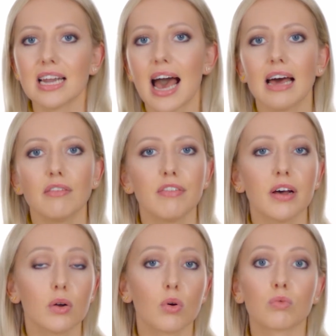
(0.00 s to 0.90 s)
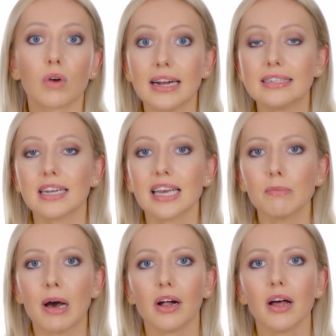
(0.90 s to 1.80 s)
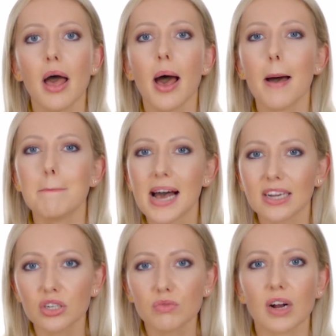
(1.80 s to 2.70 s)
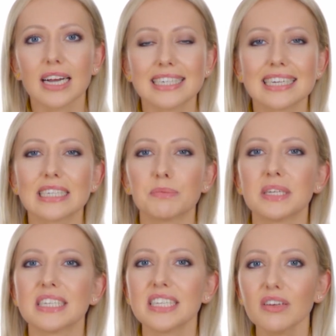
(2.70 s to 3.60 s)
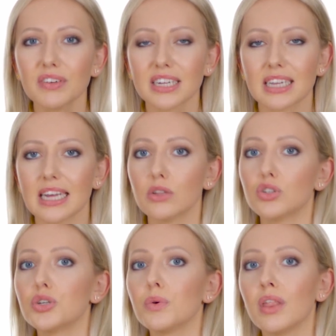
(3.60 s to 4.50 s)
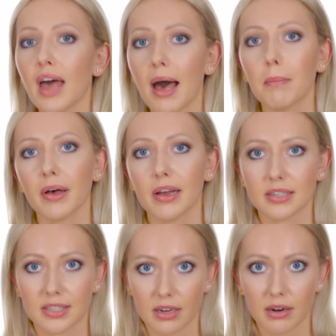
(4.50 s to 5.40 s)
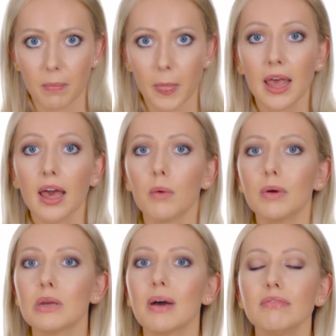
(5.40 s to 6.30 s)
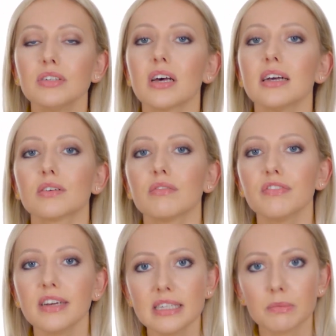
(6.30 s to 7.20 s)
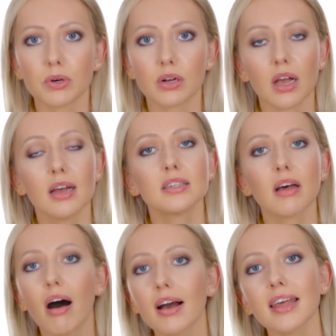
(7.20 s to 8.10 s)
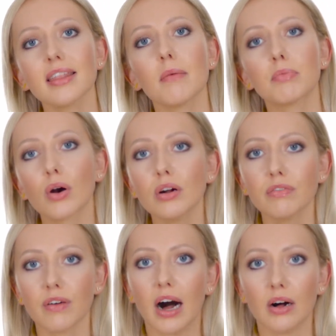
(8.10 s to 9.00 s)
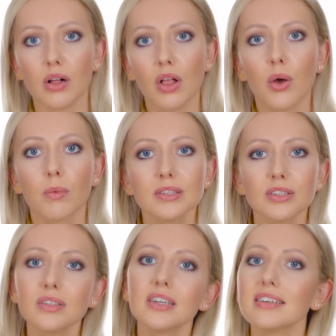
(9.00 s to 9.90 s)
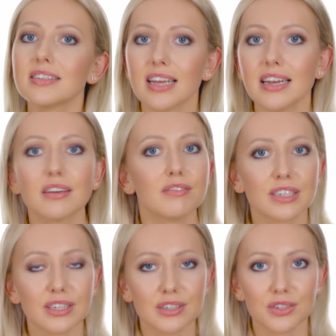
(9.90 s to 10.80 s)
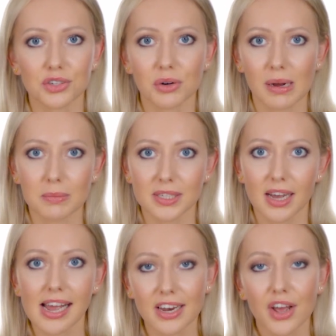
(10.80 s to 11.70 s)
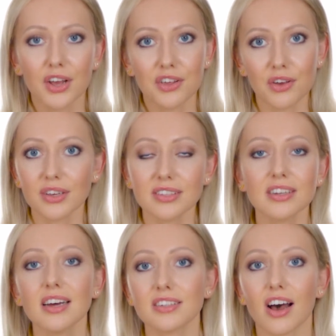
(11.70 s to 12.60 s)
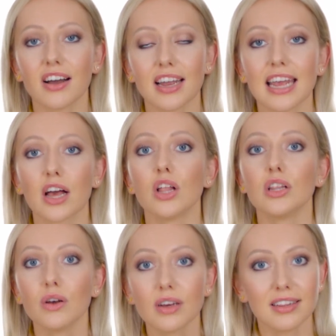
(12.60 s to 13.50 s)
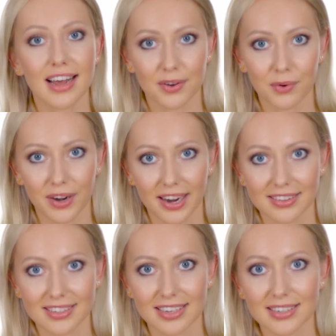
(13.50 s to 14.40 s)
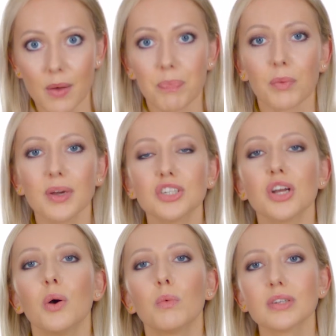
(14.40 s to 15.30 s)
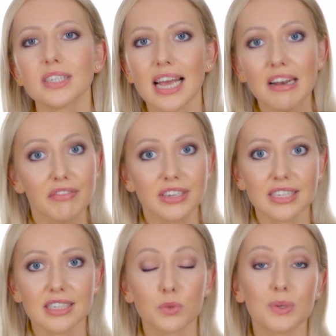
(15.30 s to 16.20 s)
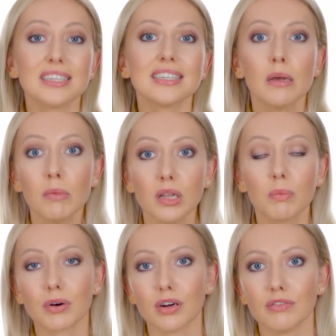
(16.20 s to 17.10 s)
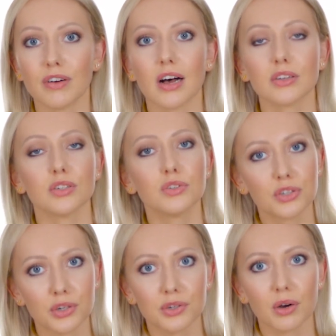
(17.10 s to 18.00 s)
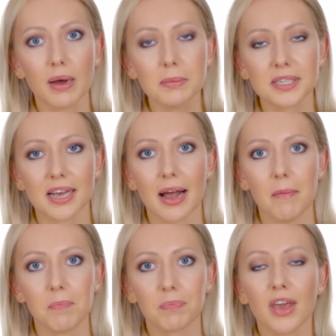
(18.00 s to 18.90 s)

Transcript: an advert, or write an email, imagine writing specifically to that person. And when you advertise on Facebook, target their profile. Once you start sending visitors to your website, you can start targeting lookalike audiences, which will send visitors with similar profiles to your website.